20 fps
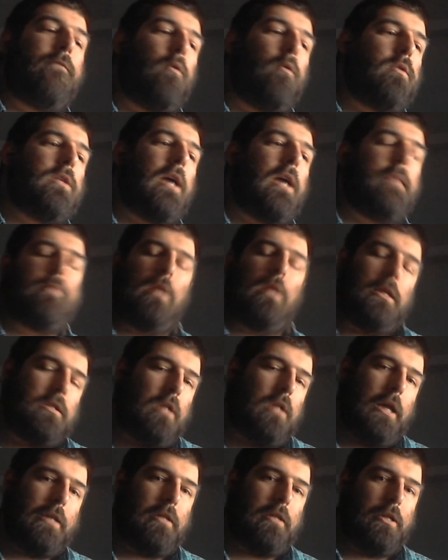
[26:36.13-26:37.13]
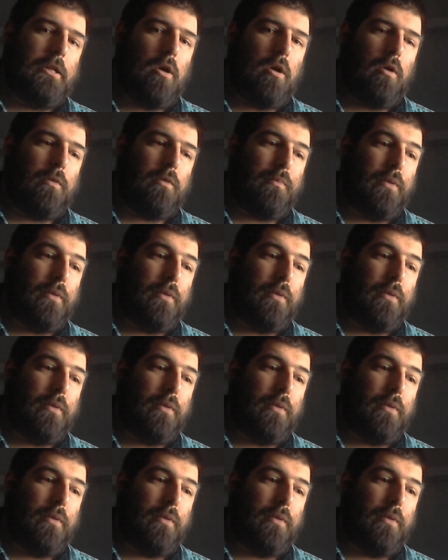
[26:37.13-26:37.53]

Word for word: are four times less likely to